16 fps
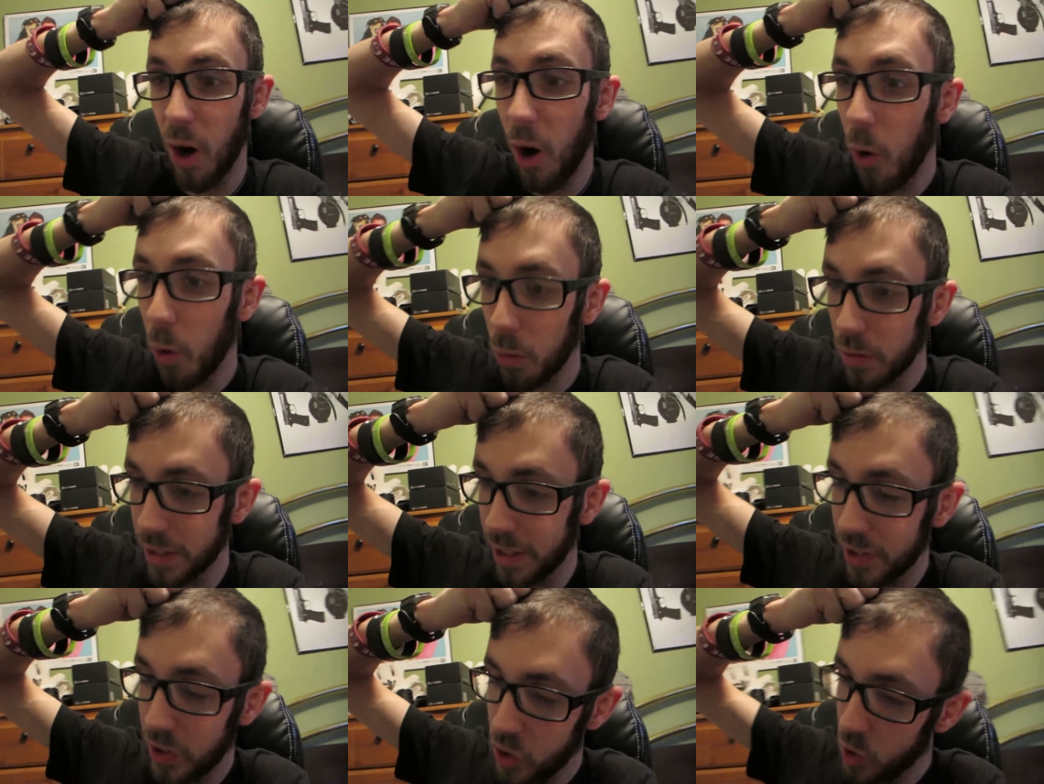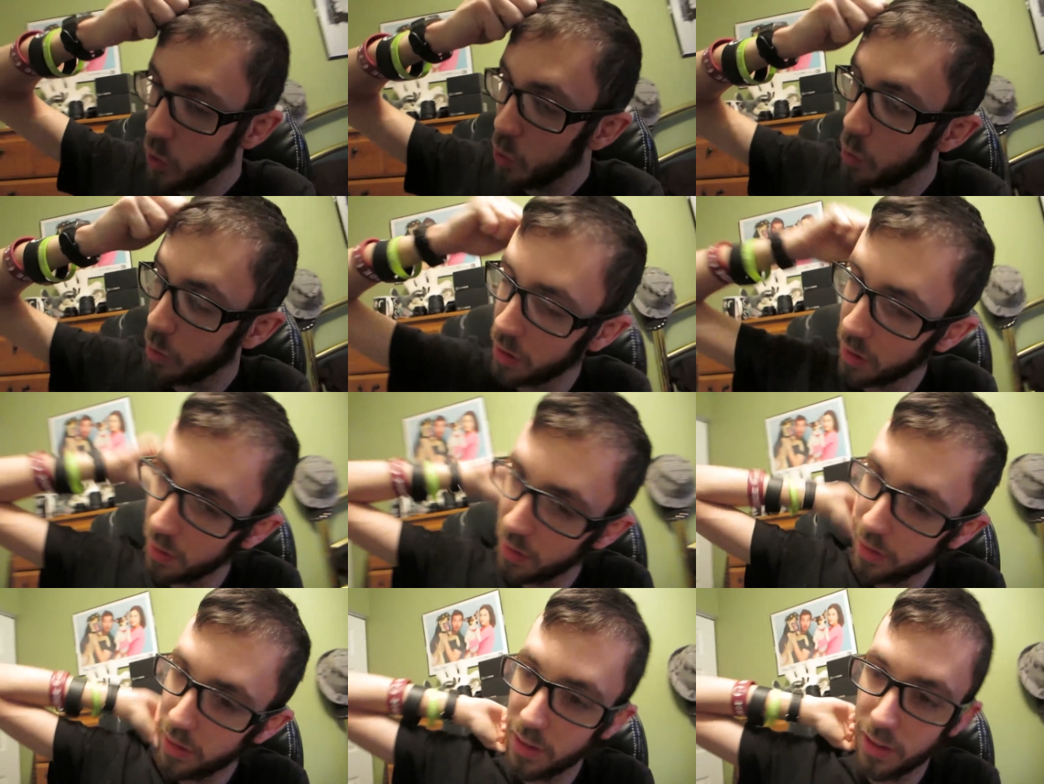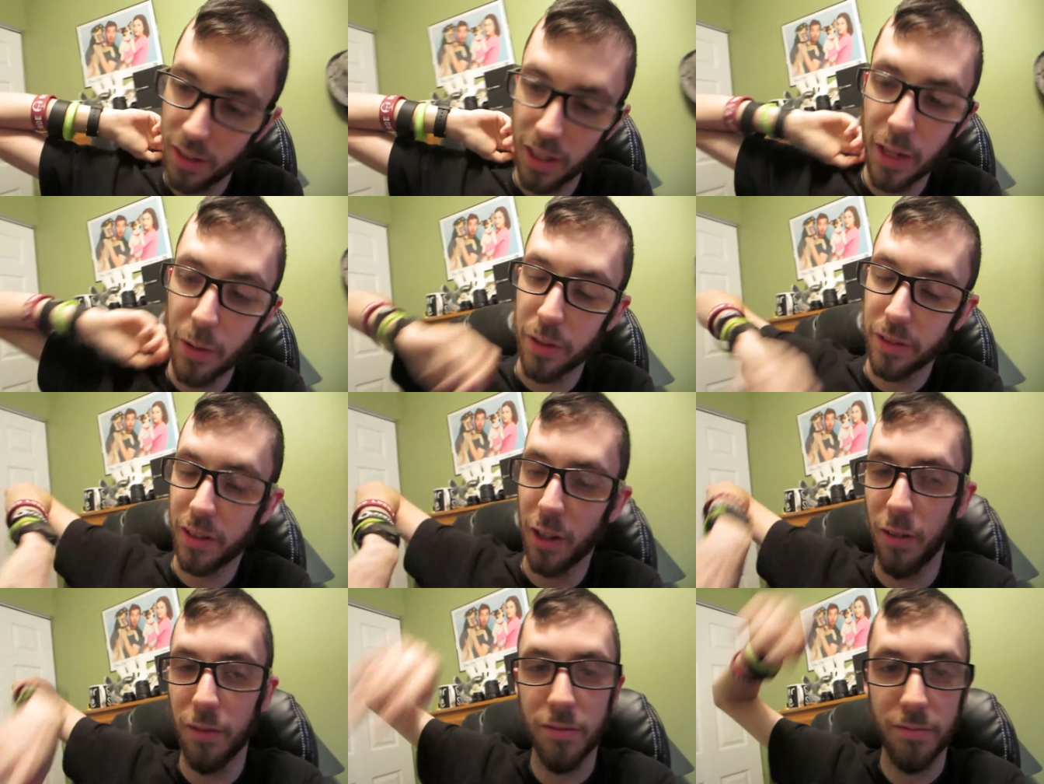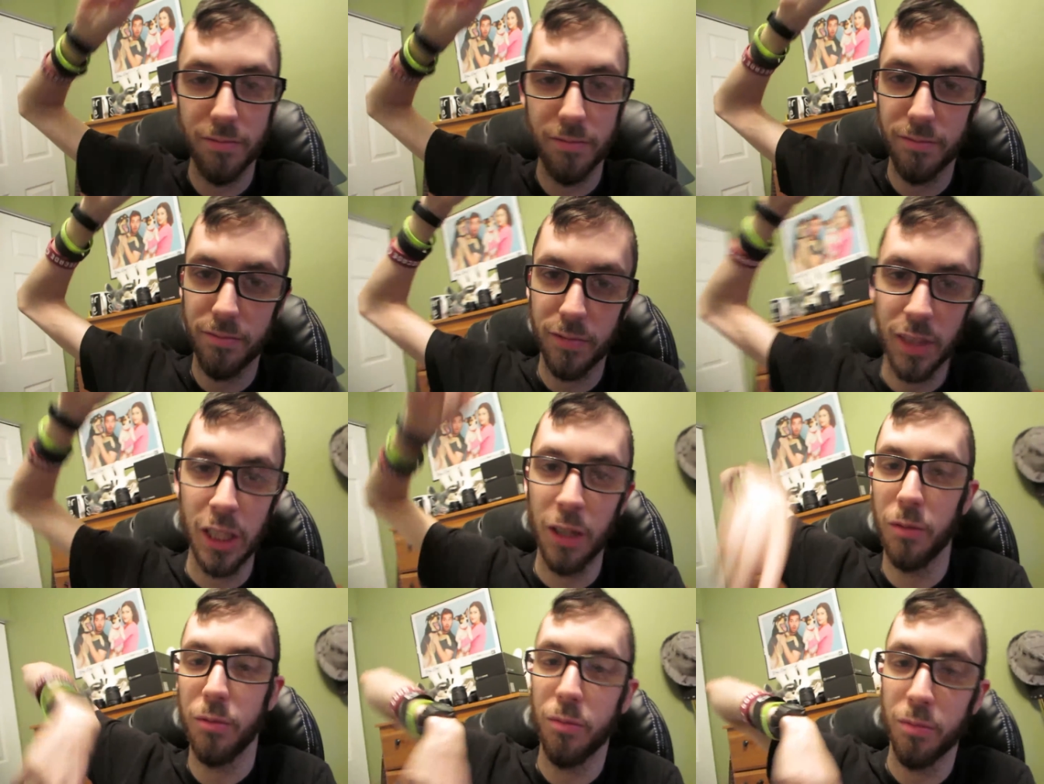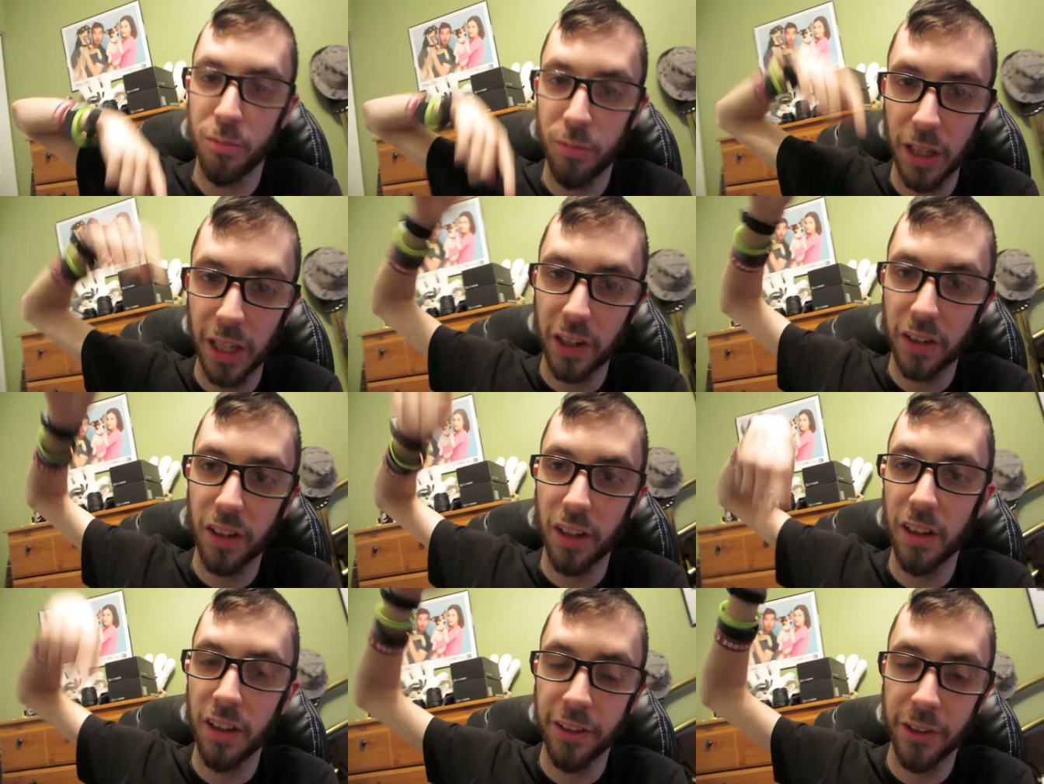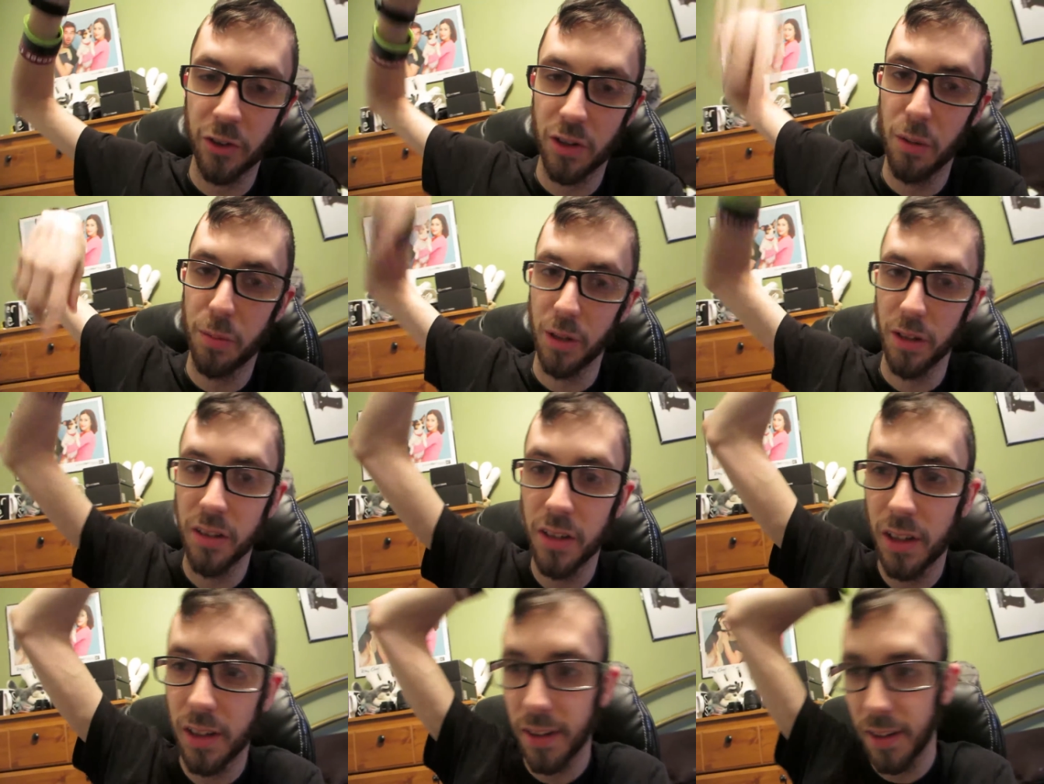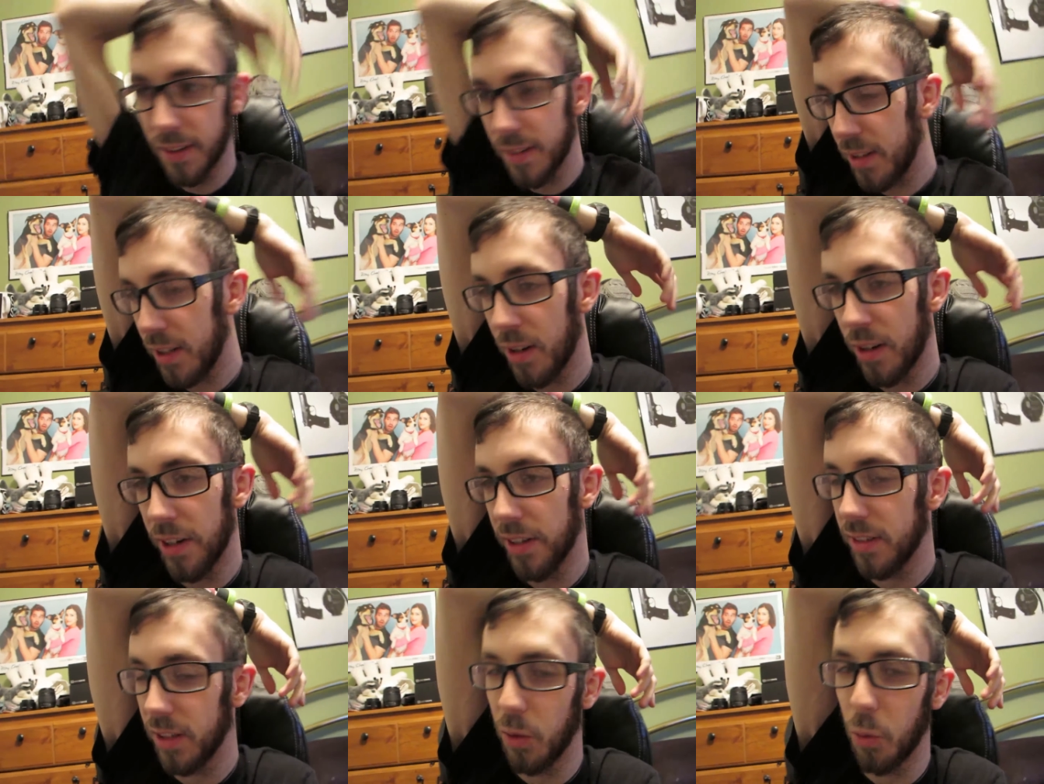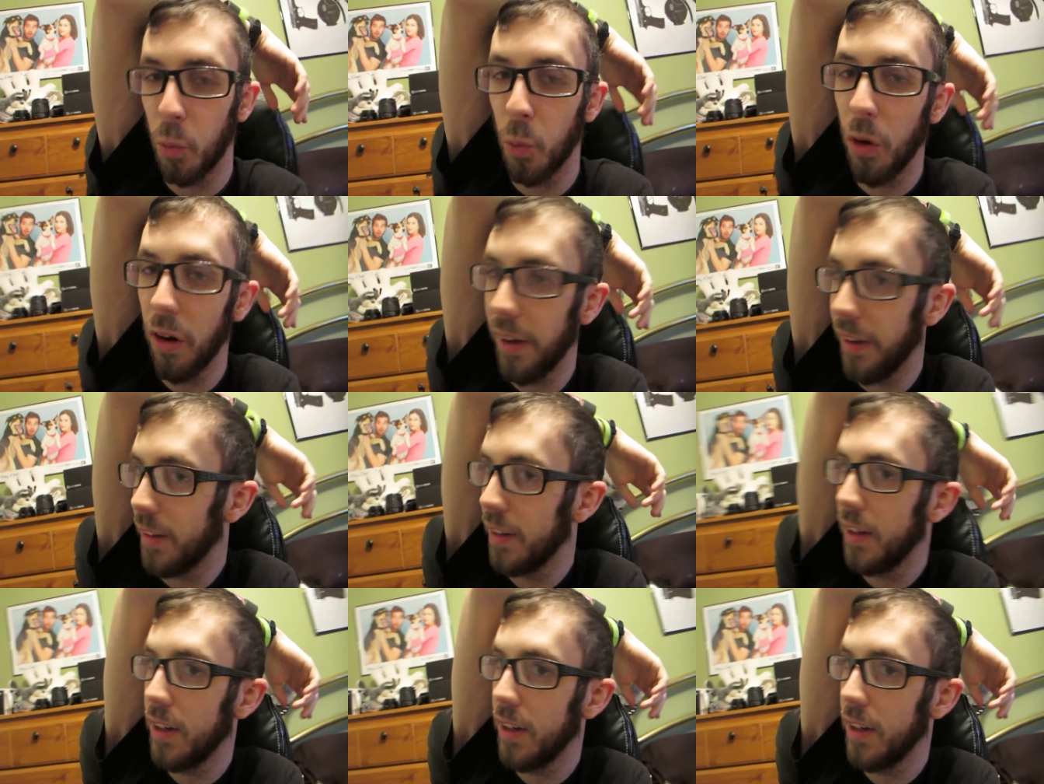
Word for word: Holy shoot. Anyways, go. Go. Link in the description. And seriously, what?